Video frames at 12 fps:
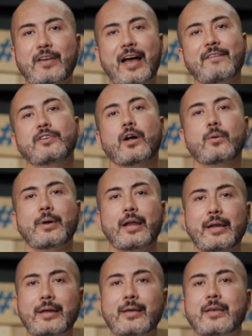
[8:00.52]
you haven't
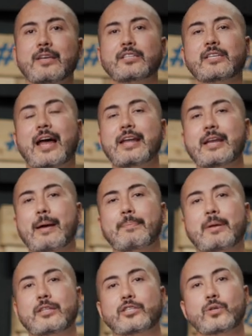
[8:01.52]
already, sign
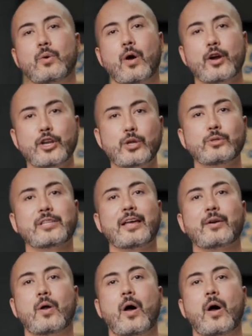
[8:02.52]
up to our newsletter